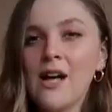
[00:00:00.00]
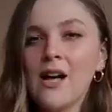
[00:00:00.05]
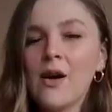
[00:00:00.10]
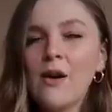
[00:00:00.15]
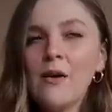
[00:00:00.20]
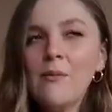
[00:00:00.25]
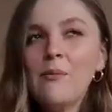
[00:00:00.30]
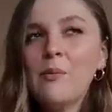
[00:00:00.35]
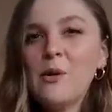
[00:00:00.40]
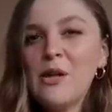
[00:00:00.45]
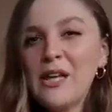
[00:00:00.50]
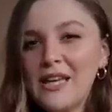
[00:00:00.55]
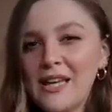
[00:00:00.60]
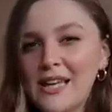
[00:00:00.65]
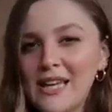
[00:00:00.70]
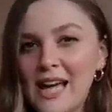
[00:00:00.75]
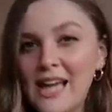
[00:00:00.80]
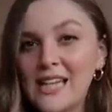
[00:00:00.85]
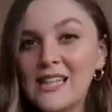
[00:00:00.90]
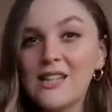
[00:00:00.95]
quite
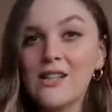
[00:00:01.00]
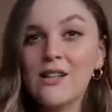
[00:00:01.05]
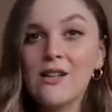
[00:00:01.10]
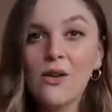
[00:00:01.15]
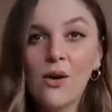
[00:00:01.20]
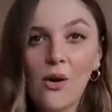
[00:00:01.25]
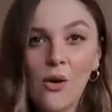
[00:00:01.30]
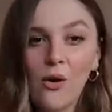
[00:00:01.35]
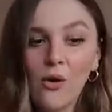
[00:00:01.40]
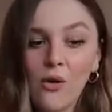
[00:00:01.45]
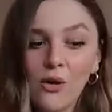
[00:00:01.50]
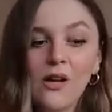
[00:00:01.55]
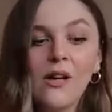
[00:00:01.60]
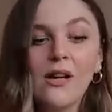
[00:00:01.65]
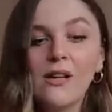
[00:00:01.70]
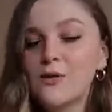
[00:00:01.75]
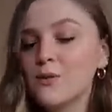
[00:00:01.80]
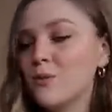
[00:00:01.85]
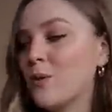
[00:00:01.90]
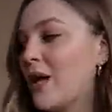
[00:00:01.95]
big and long
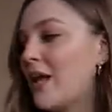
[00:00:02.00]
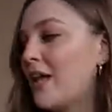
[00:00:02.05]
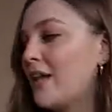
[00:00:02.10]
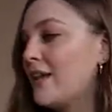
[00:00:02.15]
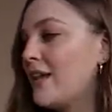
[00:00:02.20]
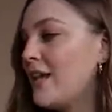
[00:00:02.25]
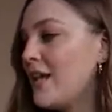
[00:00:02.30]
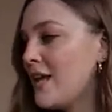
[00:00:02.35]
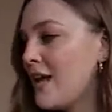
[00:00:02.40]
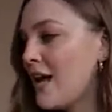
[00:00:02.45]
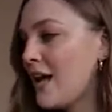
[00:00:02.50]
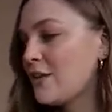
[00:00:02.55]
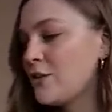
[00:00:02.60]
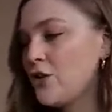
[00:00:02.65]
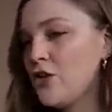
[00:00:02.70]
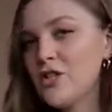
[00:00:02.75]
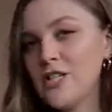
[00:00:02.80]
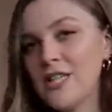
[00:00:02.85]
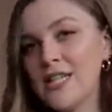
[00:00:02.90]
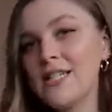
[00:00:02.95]
as well, and
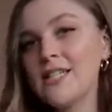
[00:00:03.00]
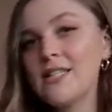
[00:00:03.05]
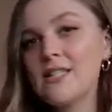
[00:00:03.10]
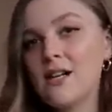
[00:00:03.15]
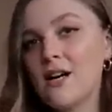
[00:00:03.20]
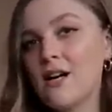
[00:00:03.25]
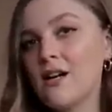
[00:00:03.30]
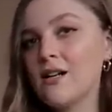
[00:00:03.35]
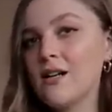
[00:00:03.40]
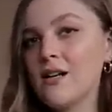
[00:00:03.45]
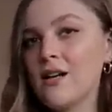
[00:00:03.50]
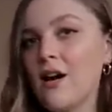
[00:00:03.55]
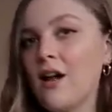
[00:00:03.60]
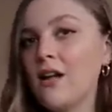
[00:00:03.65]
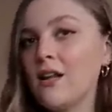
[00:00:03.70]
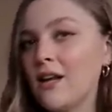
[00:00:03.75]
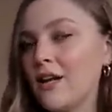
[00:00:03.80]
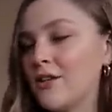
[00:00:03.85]
usually in a darker color.